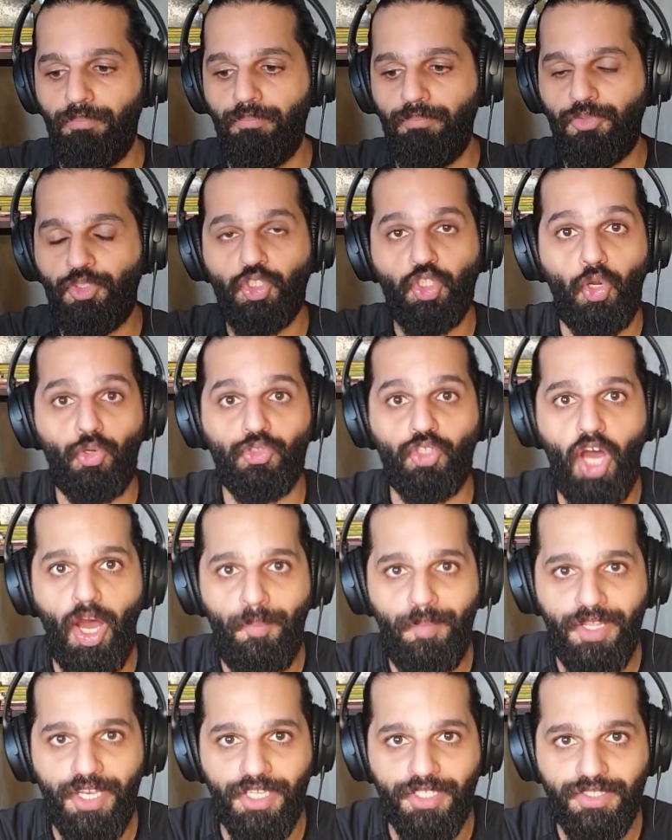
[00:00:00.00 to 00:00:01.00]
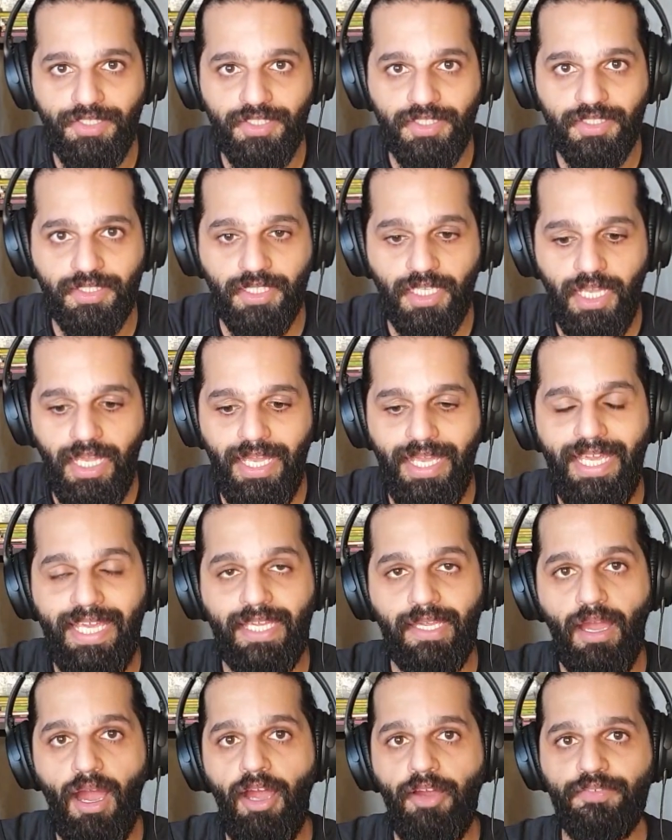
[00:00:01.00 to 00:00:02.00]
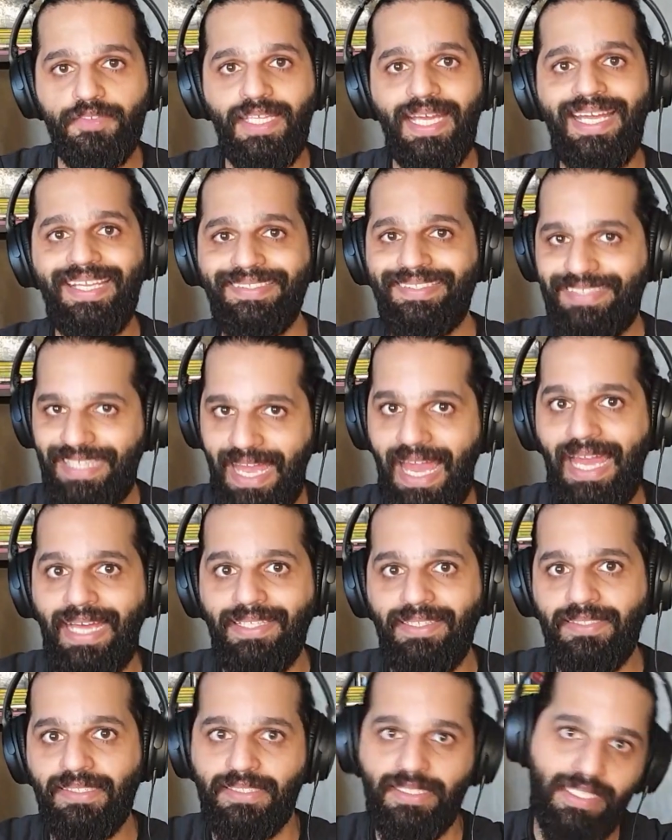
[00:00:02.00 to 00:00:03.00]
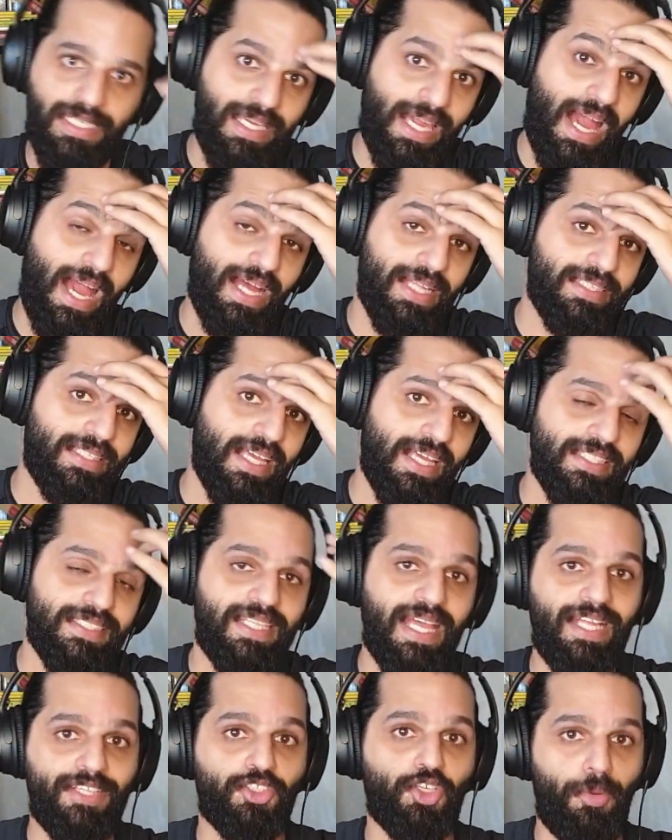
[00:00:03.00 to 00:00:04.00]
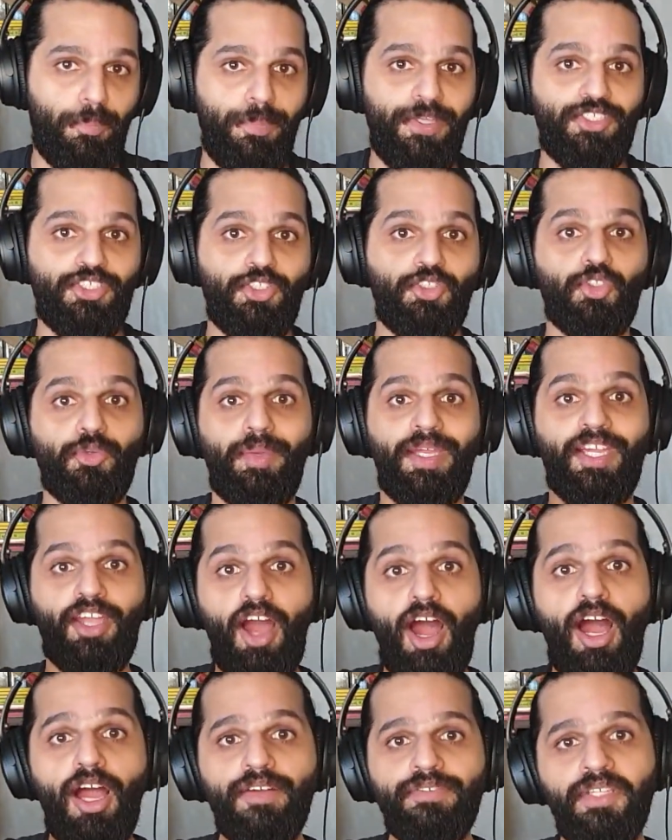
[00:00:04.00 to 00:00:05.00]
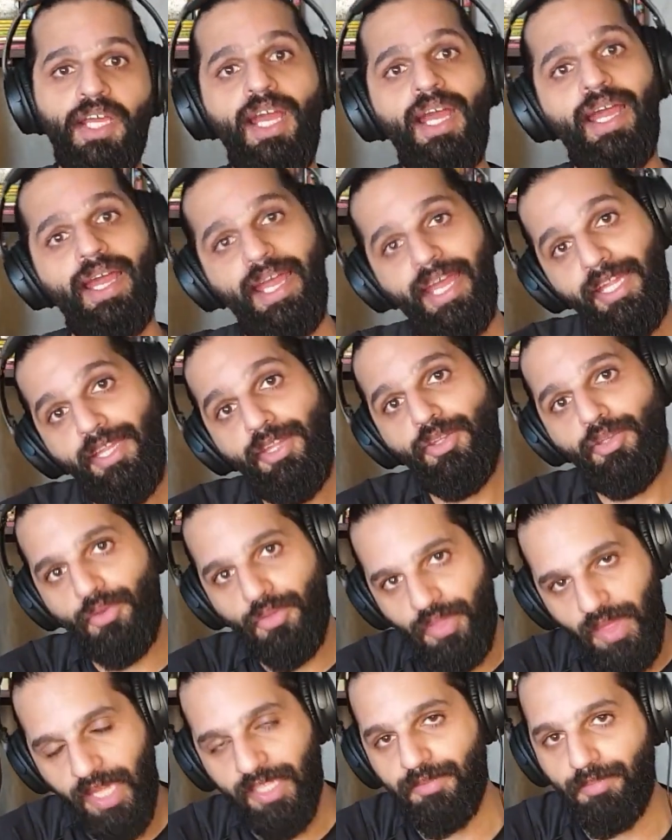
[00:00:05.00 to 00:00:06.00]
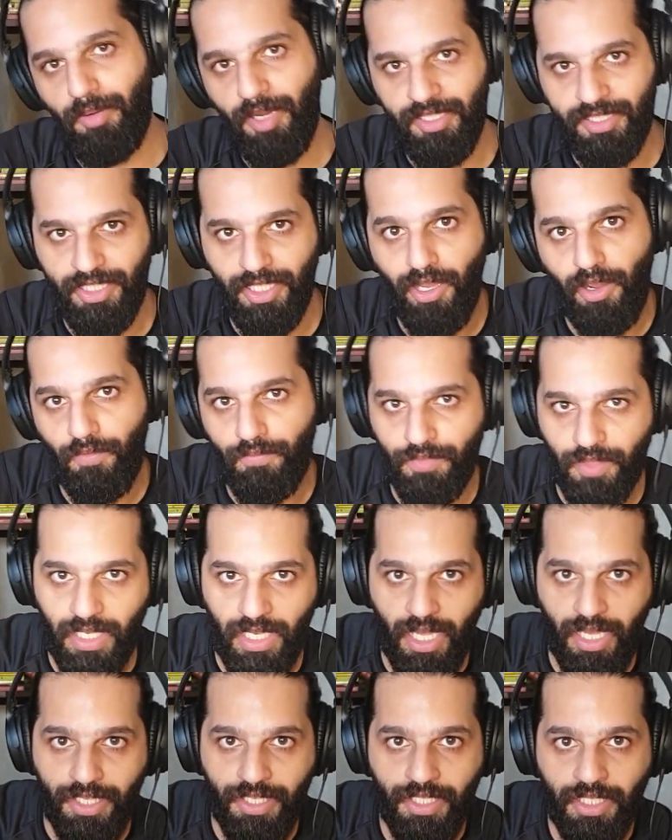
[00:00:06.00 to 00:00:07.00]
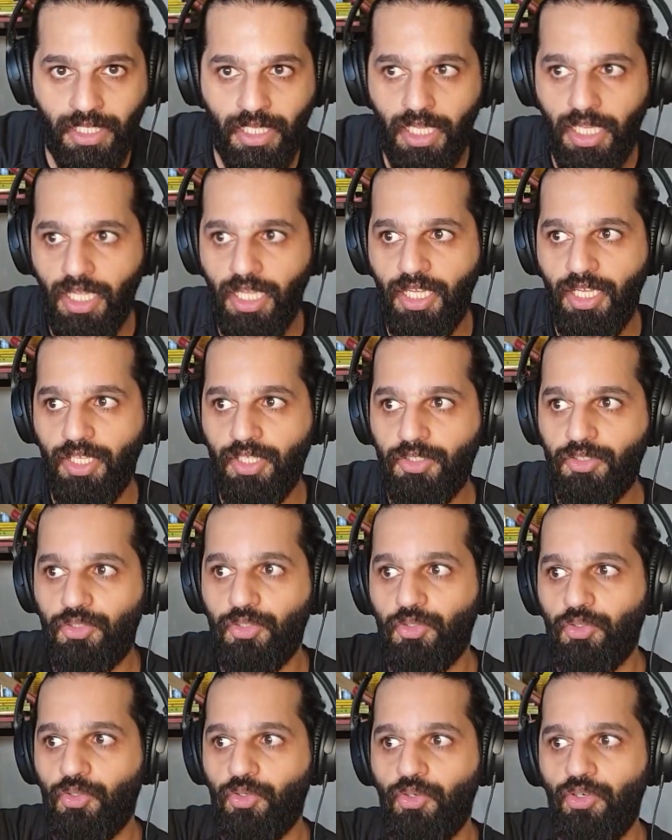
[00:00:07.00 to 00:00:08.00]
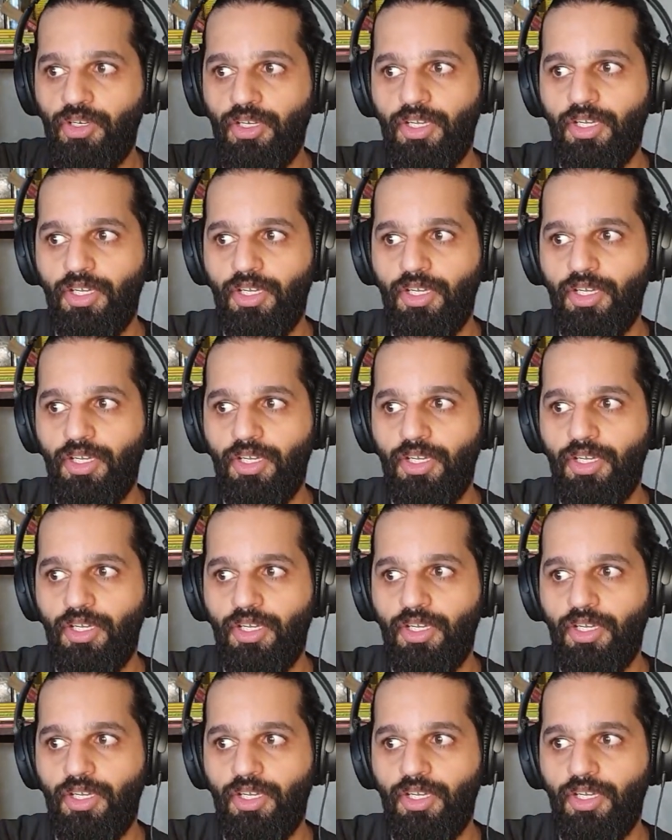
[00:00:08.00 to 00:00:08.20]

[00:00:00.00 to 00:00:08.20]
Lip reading: show dominance, he carved his head. He had his head commissioned to be carved into that body of the lion to